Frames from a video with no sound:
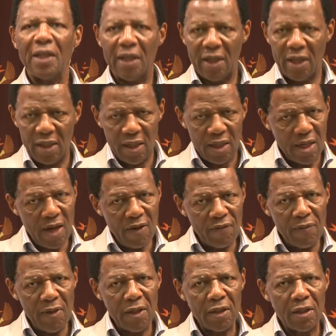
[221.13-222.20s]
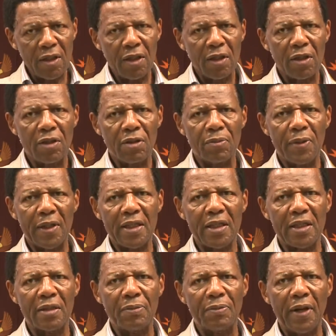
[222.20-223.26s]
getting government to
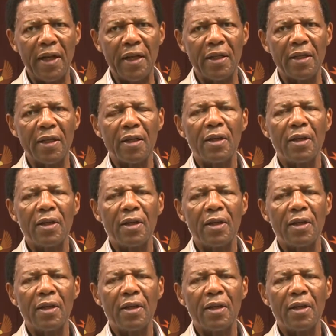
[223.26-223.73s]
participate,